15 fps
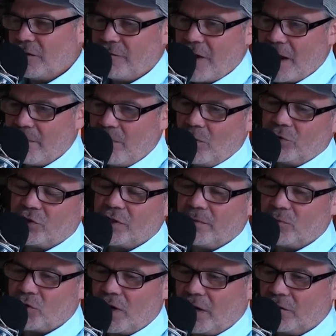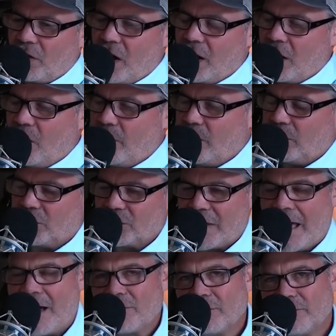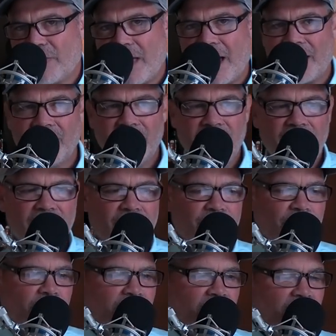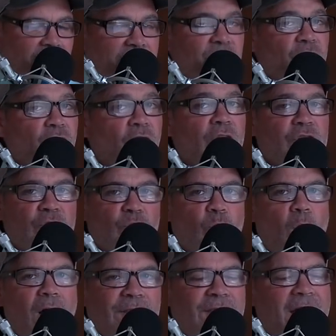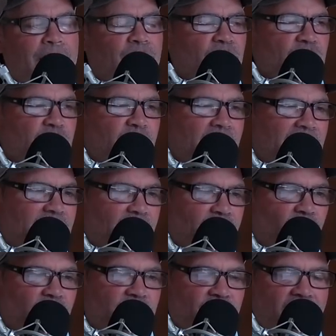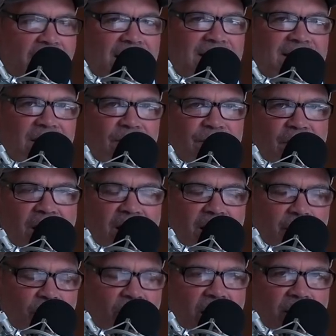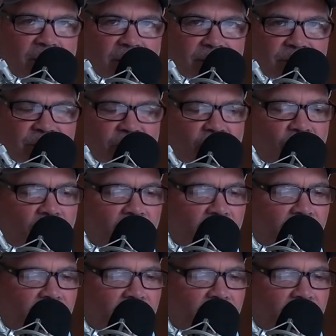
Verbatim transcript: And in fact, most of them try to talk homeowners out of that. And that's good. You want that perspective when you're identifying a problem. So